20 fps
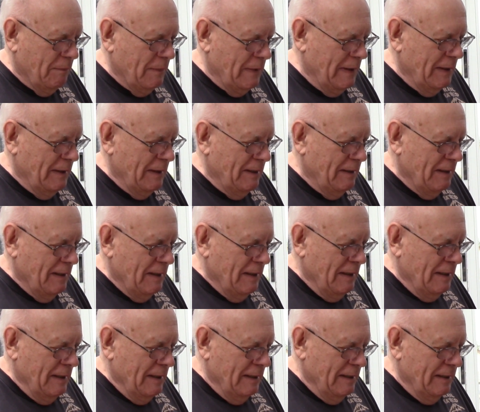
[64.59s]

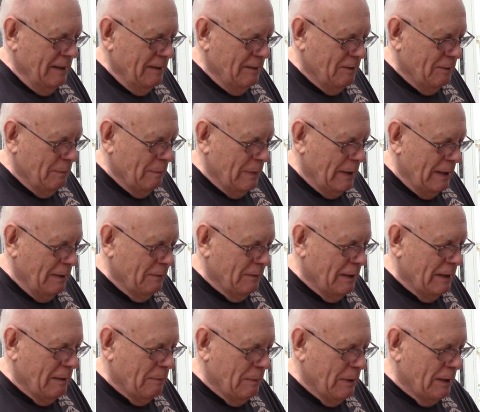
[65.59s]
I've
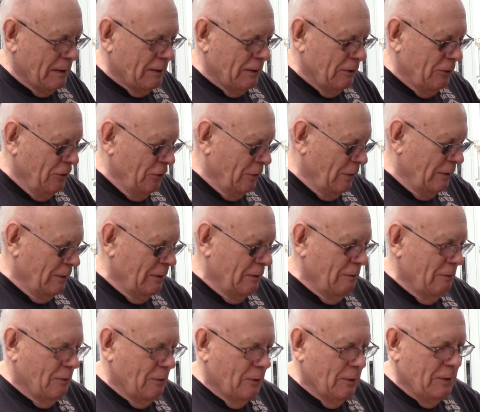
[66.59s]
got it marked at
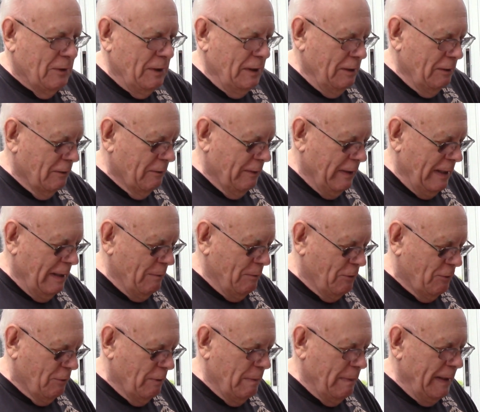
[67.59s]
214
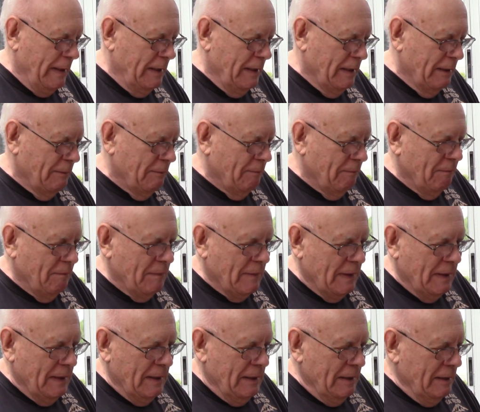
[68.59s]
grams remaining.
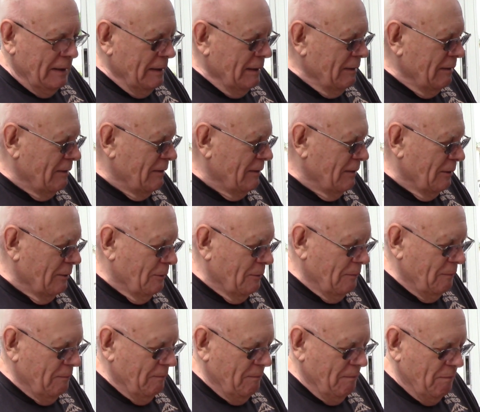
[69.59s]
So,
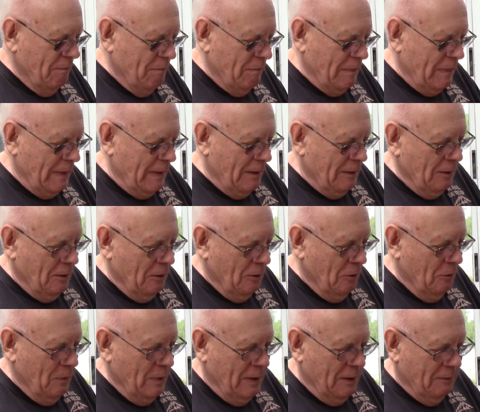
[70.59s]

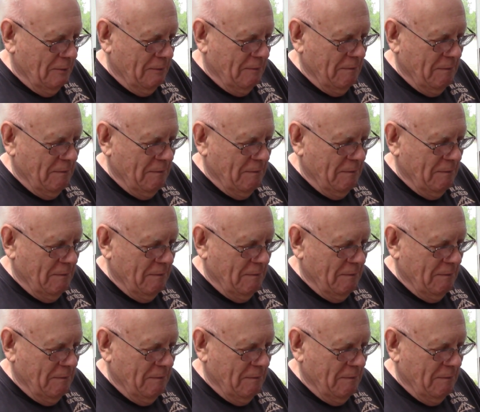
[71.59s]
oh well.